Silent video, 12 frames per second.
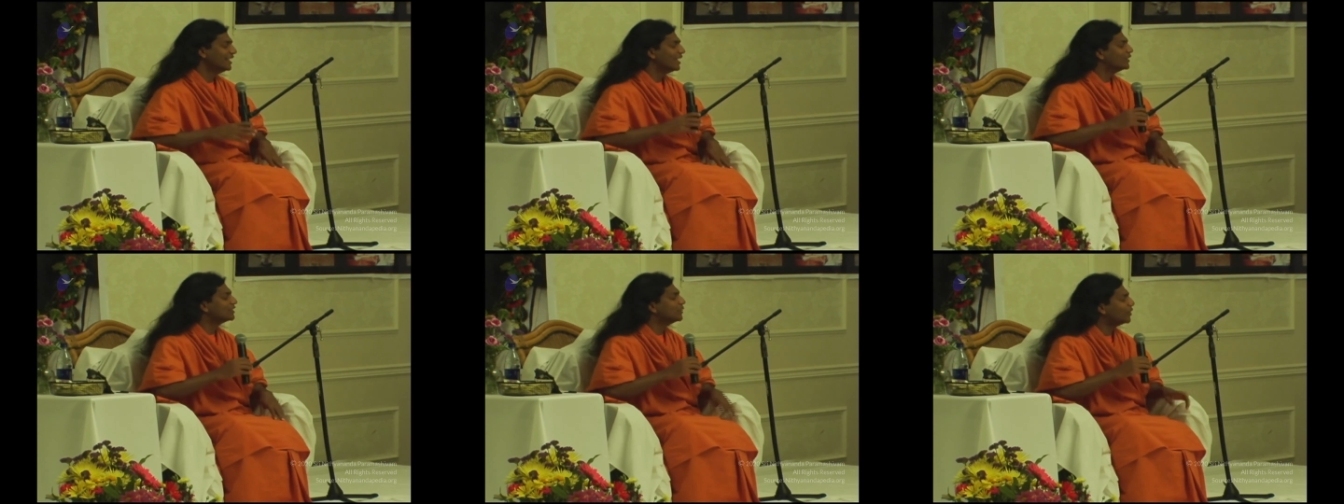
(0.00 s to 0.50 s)

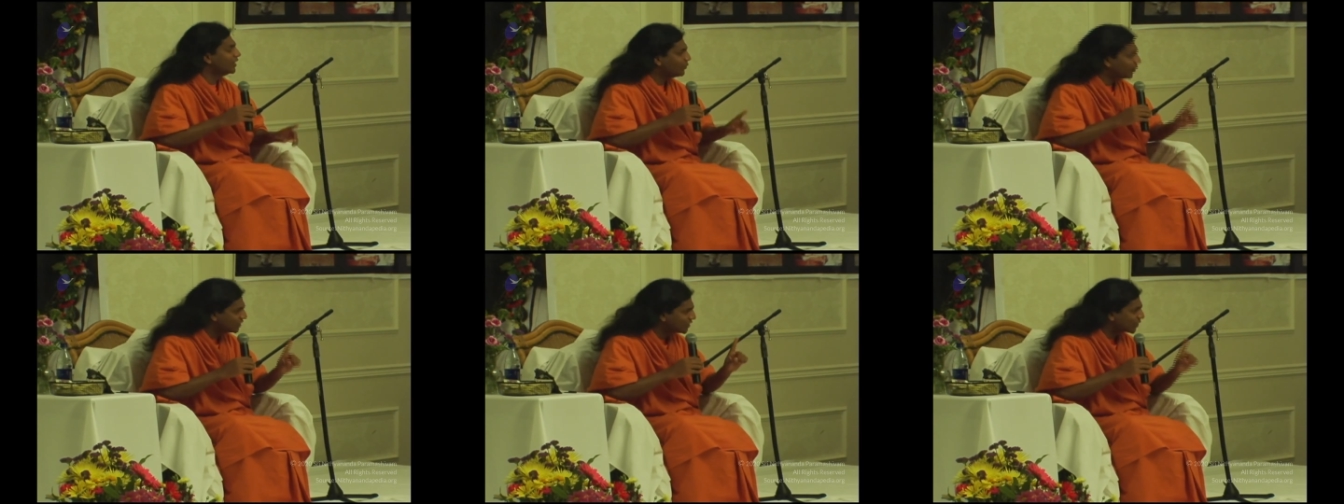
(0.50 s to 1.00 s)
You see, only
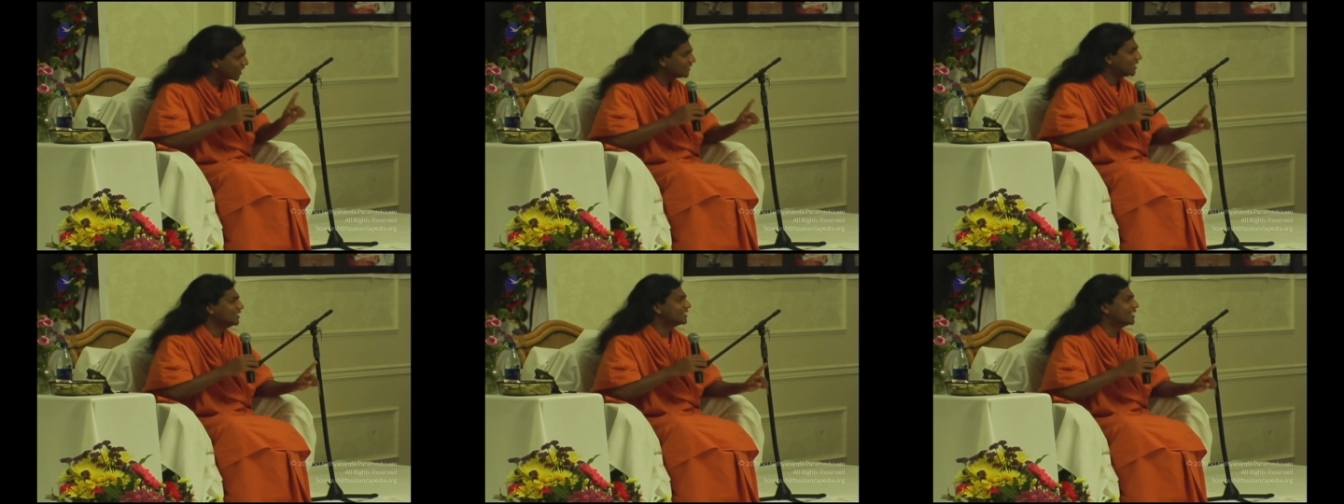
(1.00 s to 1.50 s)
once you can
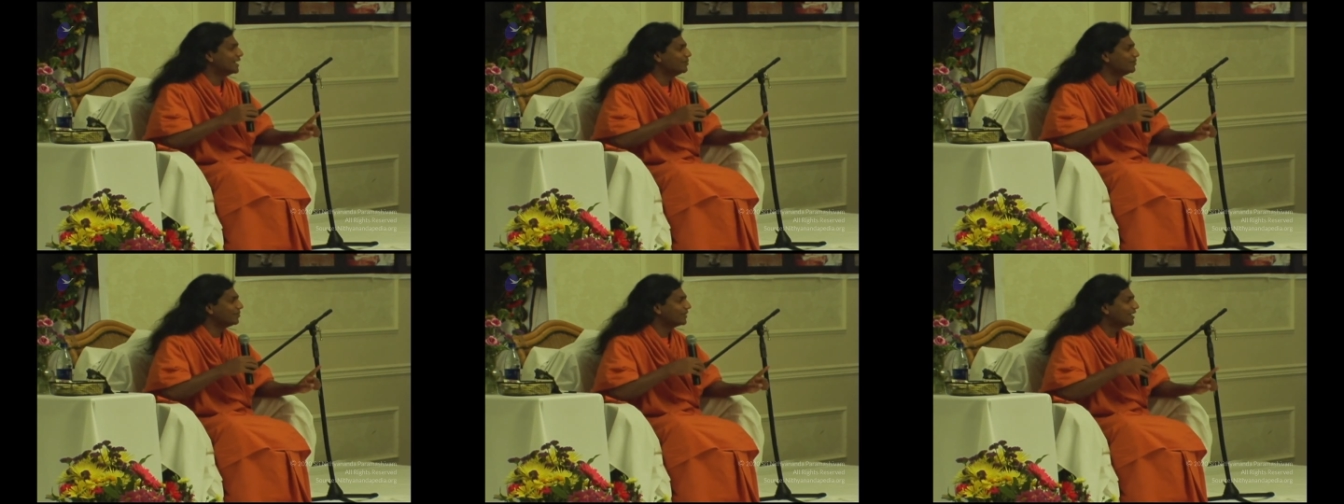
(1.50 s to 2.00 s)
change the
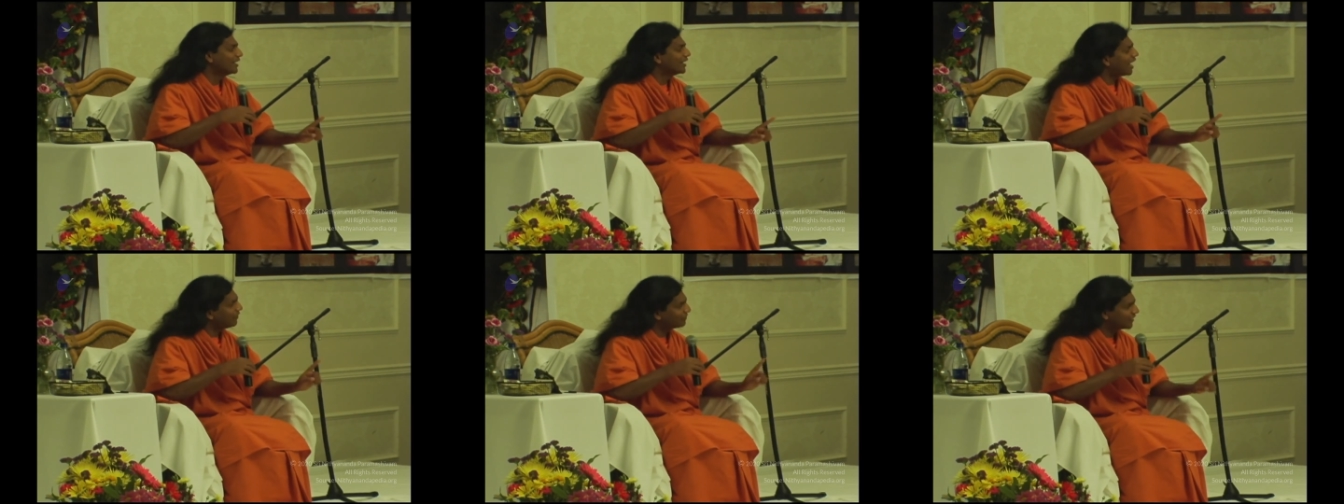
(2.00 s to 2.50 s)
name.
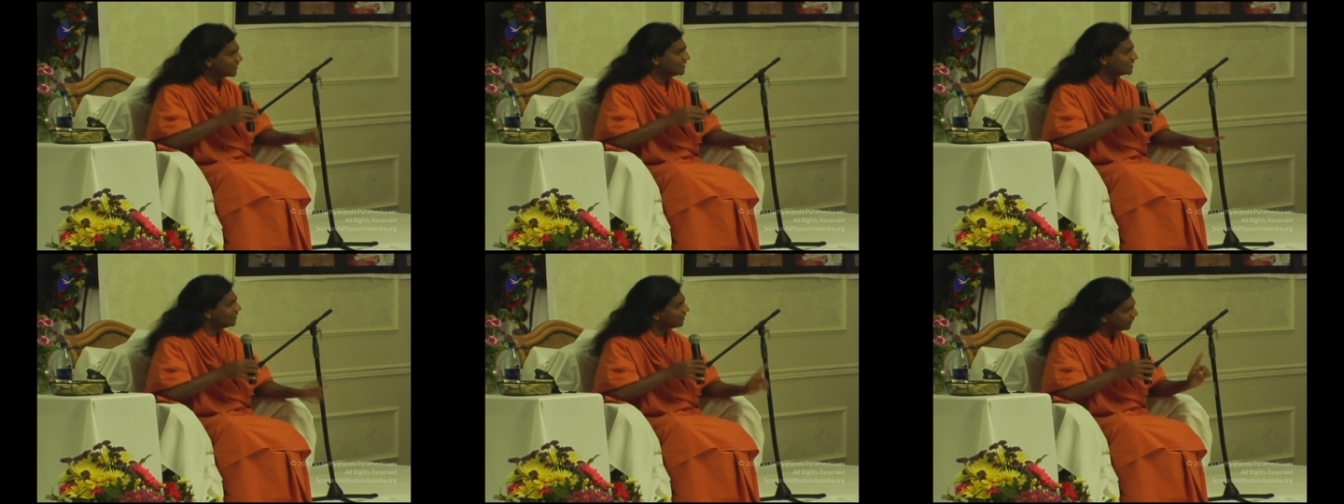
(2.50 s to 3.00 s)
After this,
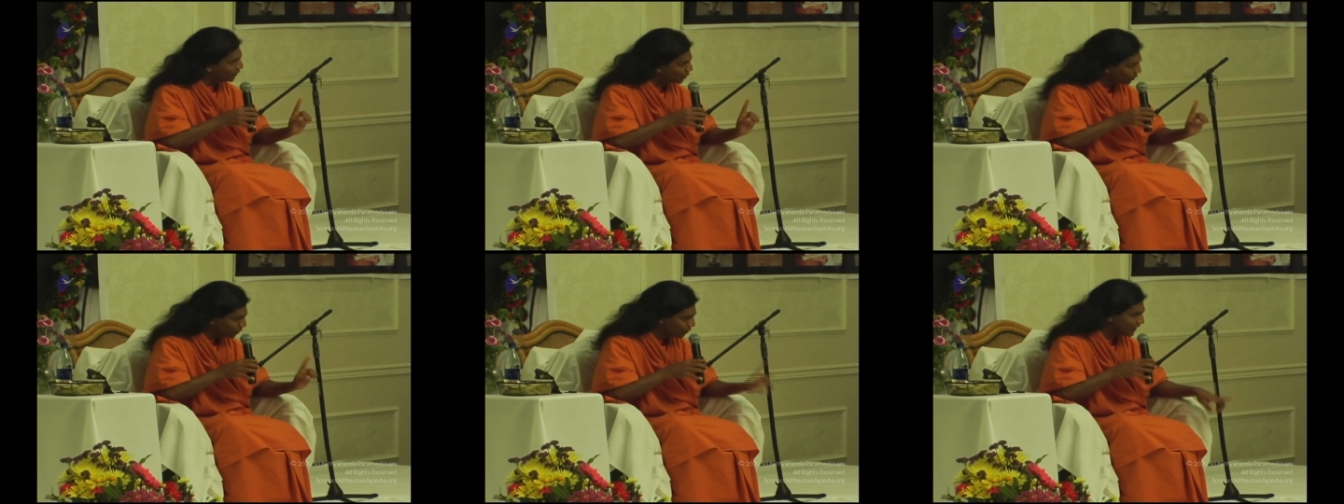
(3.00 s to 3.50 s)
even if you
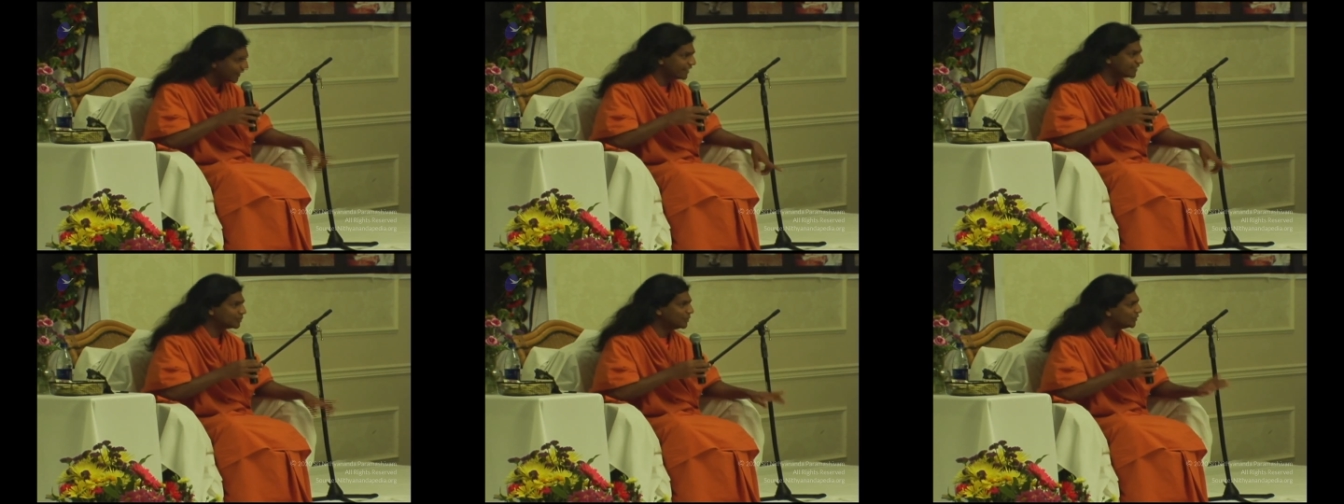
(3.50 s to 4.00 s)
do 2-3
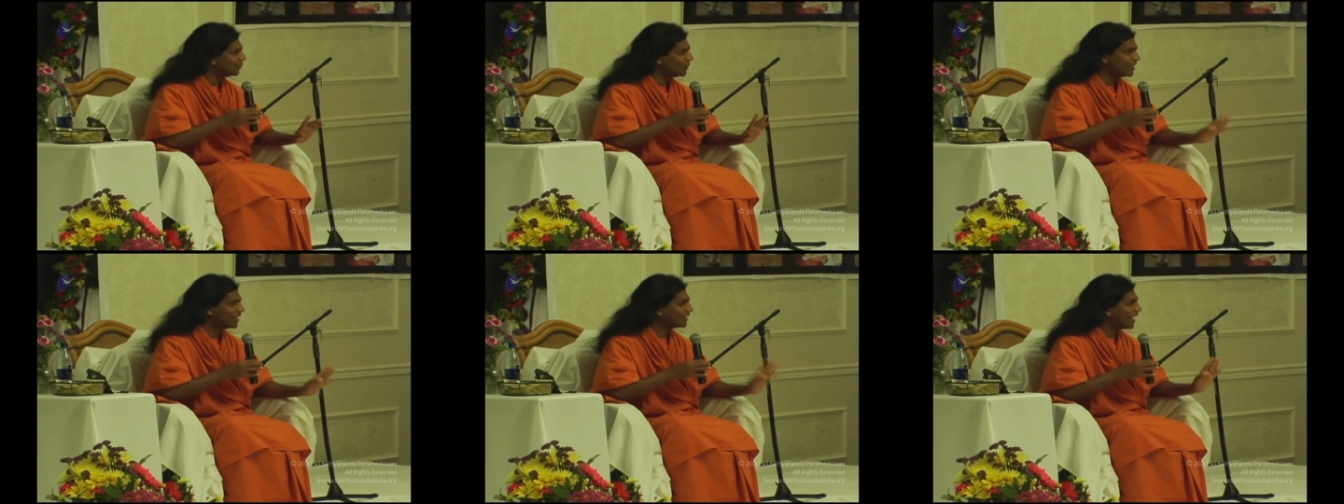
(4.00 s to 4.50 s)
NSPs, you will
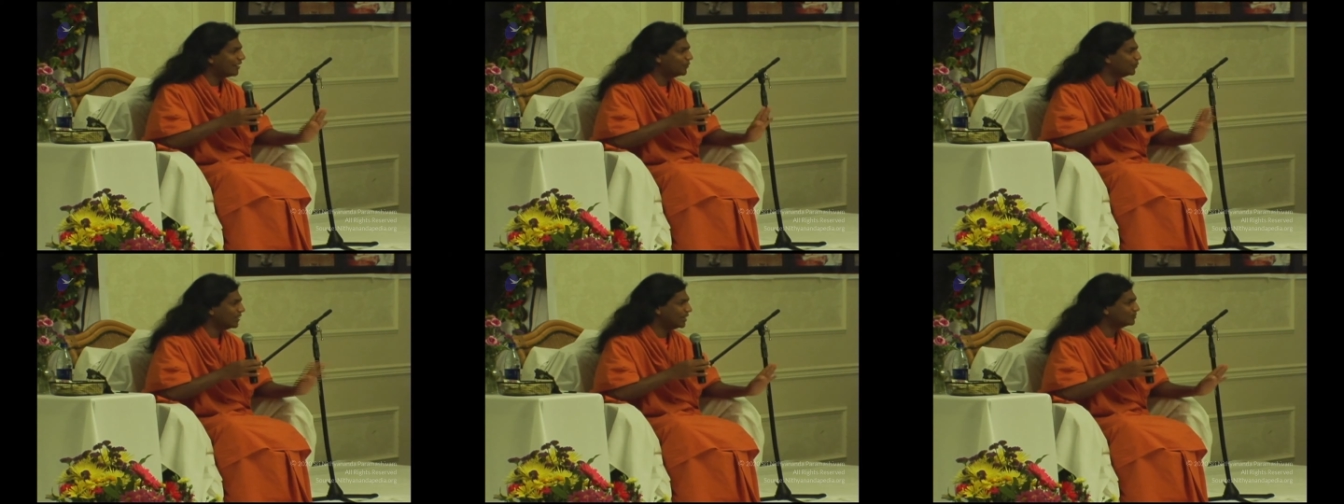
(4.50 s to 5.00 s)
not have
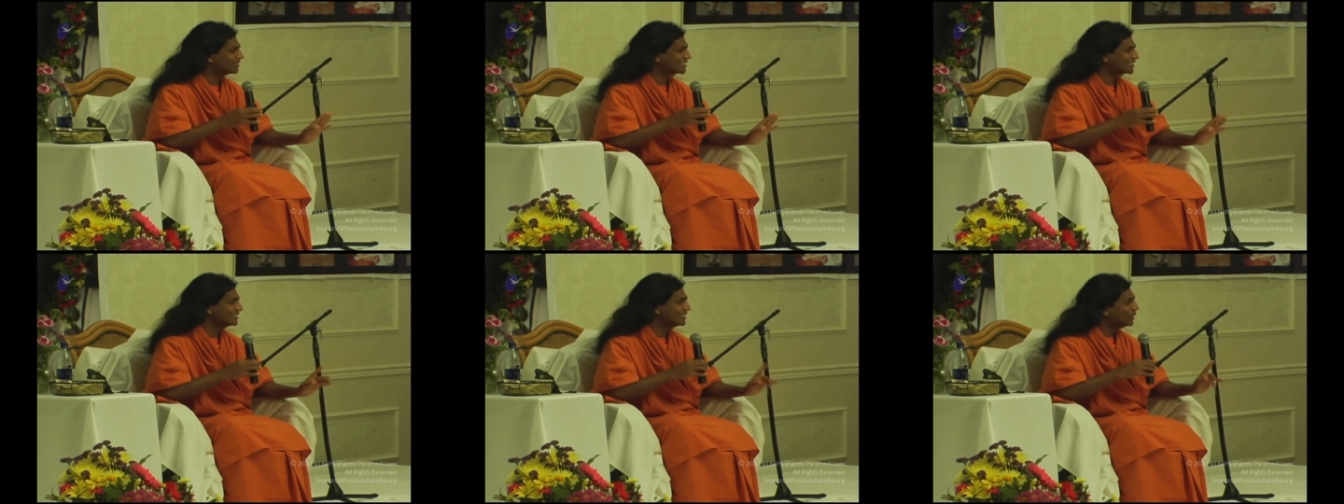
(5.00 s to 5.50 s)
new names.
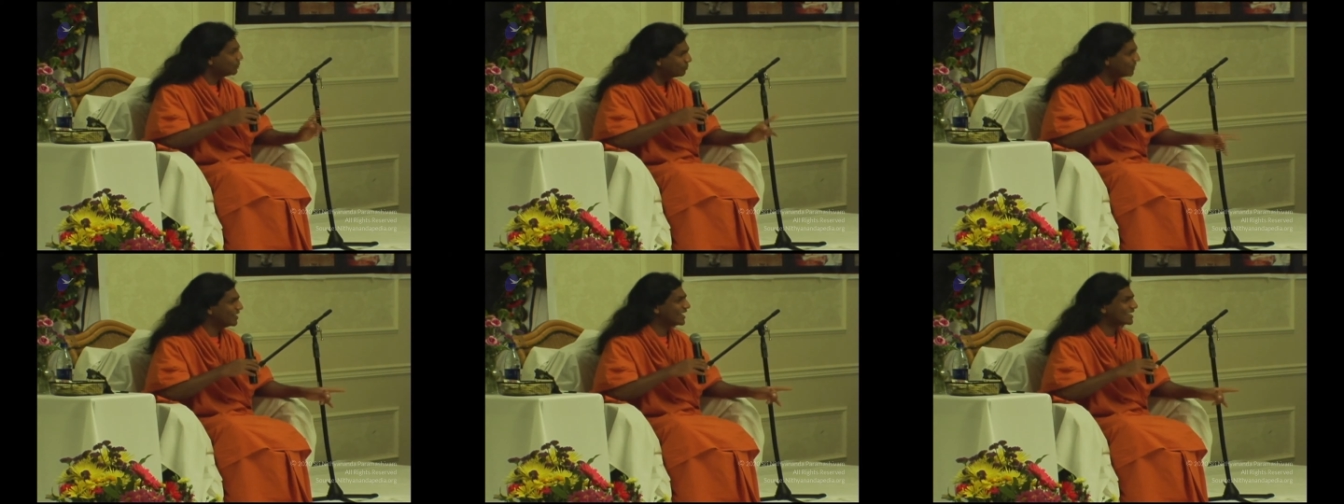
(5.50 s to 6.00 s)
Be
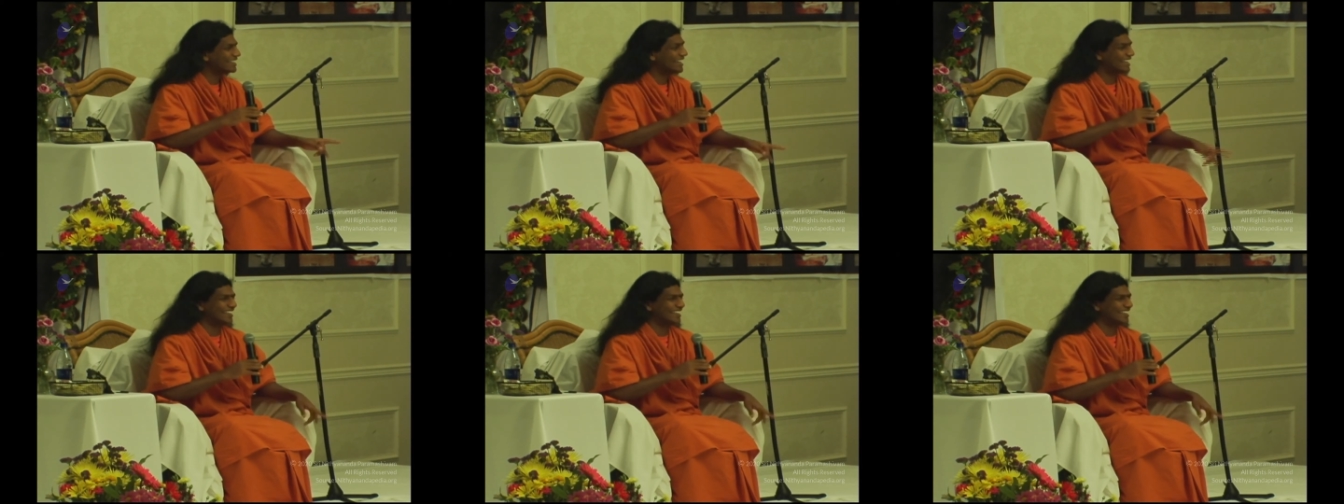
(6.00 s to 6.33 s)
very clear.